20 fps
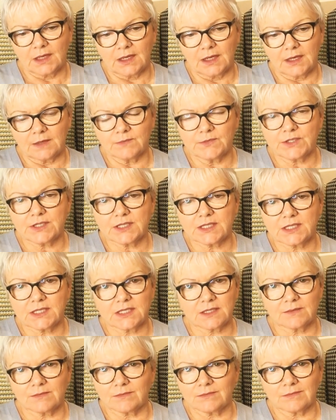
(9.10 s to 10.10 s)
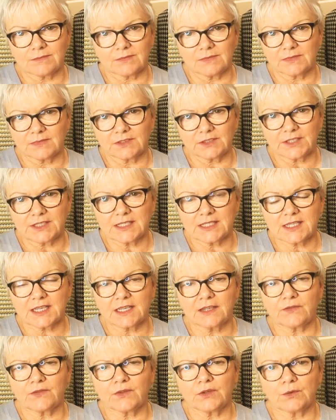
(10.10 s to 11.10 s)
I'm just going to say
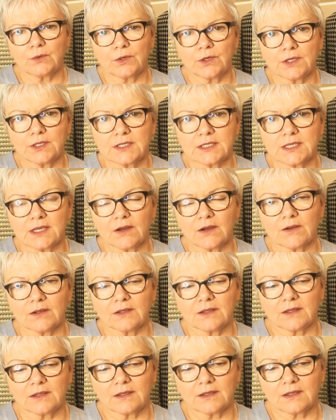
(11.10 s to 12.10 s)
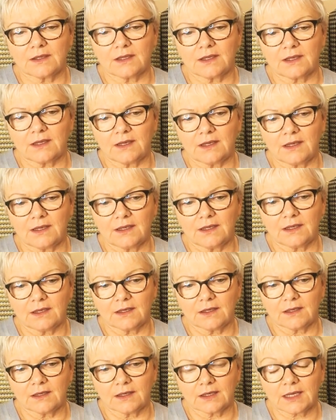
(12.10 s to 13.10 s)
a few words on the
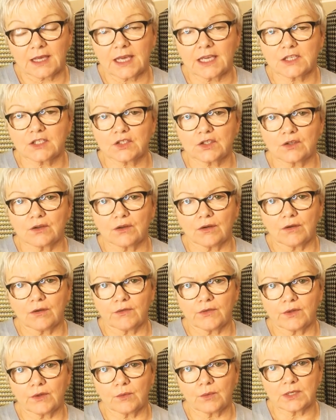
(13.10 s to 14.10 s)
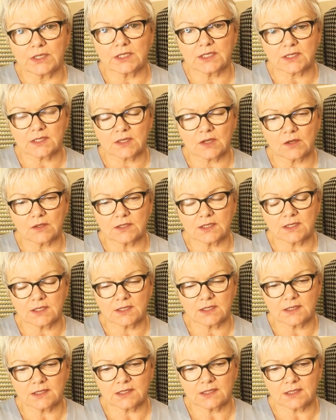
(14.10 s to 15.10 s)
occasion of the winter
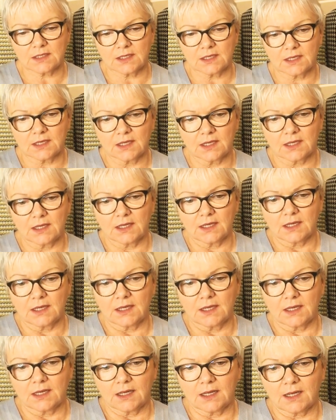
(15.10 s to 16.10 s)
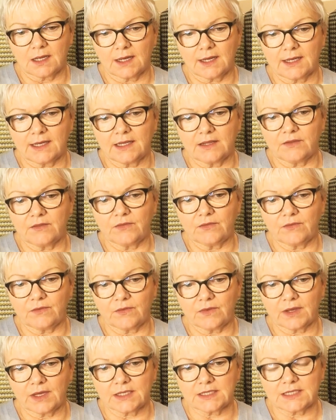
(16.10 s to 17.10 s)
solstice. I live
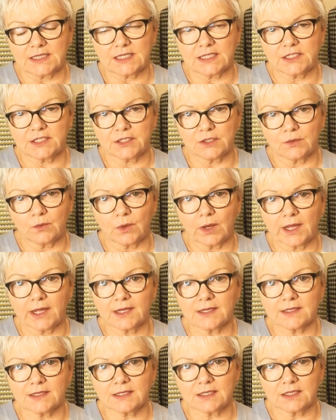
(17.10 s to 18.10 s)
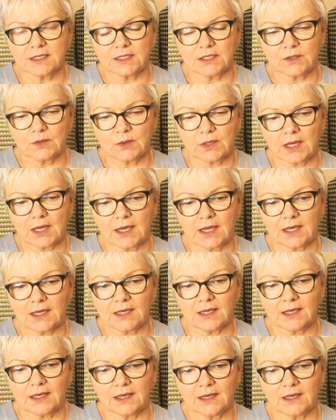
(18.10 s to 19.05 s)
and teach in Wales in the UK,